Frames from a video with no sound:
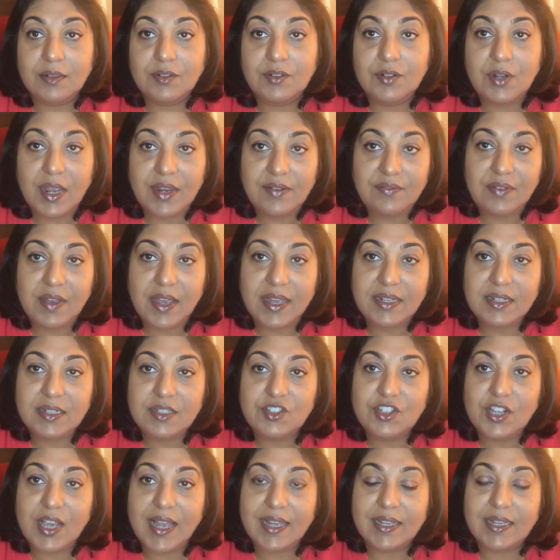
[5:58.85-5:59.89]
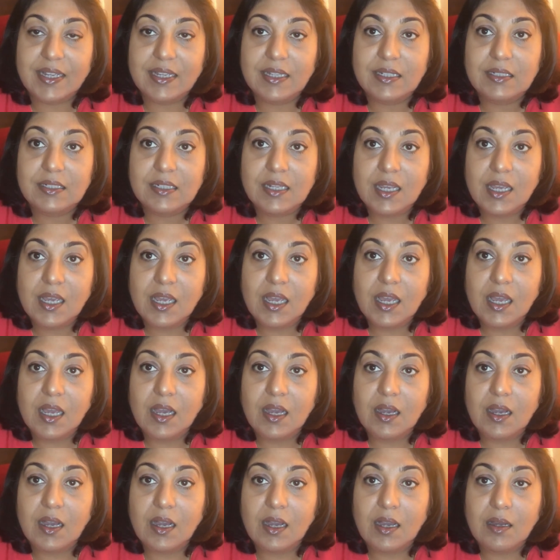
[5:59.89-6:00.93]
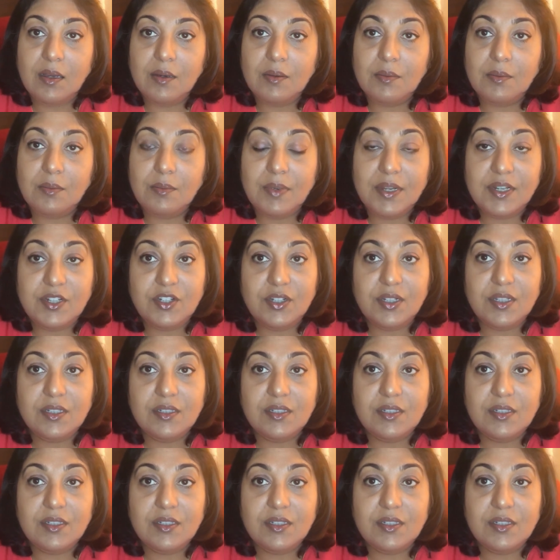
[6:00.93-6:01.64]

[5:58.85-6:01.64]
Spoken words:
Try and find a jacket which